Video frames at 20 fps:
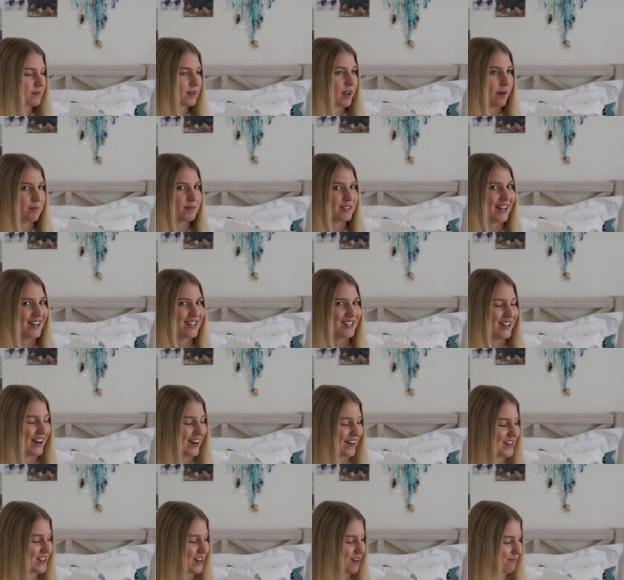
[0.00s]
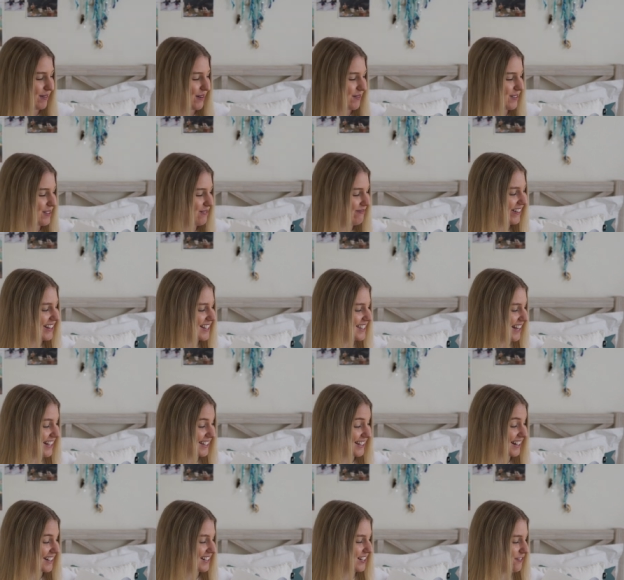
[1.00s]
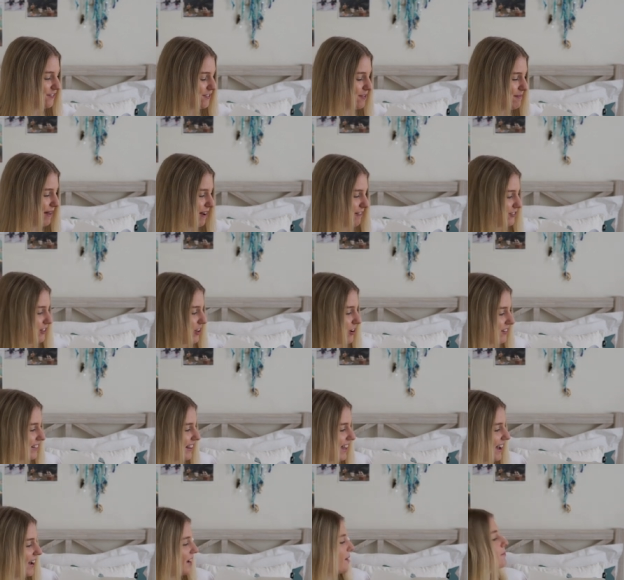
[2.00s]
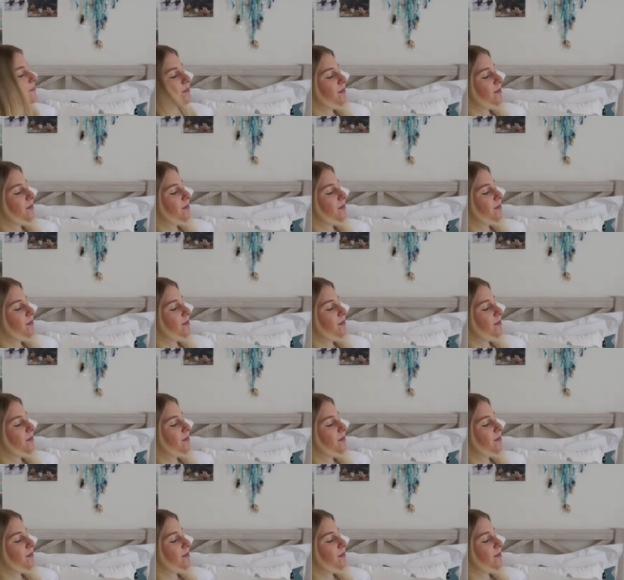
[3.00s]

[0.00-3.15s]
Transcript: come stationery shopping with me. So that's actually from that vlog there.